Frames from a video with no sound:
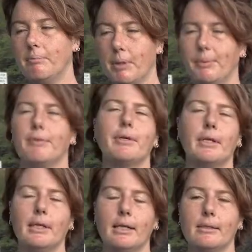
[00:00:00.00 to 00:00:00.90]
people are
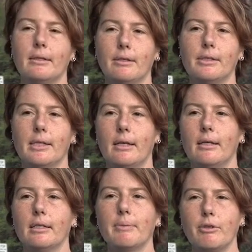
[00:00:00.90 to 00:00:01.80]
fairly nice and understanding,
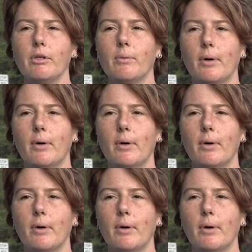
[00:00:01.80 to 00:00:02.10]
especially the